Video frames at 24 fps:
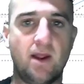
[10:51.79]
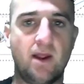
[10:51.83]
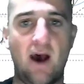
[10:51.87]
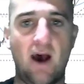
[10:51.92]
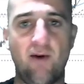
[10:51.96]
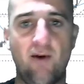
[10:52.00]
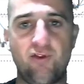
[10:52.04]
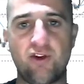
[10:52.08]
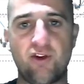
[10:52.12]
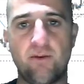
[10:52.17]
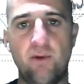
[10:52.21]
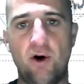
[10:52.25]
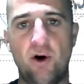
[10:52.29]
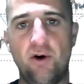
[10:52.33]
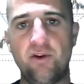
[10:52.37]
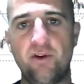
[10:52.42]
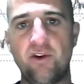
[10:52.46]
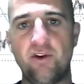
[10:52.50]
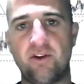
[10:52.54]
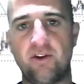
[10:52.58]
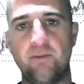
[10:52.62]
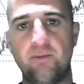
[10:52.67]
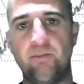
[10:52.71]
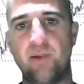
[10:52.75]
Have some
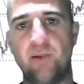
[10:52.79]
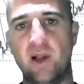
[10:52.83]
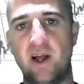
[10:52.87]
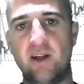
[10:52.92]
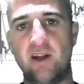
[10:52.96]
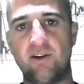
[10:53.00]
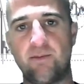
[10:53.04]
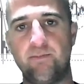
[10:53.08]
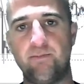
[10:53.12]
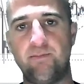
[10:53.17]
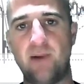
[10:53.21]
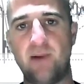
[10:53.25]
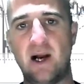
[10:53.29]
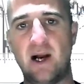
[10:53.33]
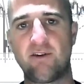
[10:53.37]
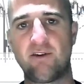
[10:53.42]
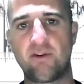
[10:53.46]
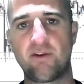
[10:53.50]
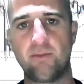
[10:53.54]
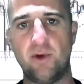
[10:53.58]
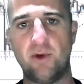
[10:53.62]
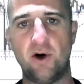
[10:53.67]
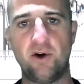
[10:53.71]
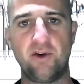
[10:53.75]
orders in place, bang
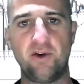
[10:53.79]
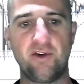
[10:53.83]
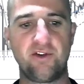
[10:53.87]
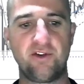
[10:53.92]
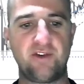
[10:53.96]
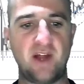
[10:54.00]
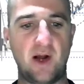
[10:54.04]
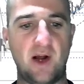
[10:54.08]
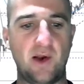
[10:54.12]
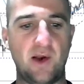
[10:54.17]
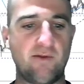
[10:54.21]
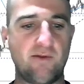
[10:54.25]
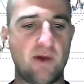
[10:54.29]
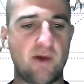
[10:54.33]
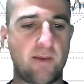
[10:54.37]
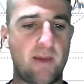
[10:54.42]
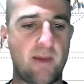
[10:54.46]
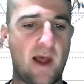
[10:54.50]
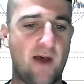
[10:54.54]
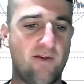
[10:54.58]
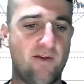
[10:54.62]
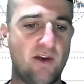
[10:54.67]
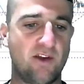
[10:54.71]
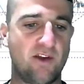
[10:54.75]
some orders down in them
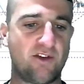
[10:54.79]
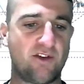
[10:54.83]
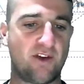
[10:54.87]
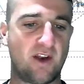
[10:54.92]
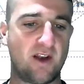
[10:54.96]
areas,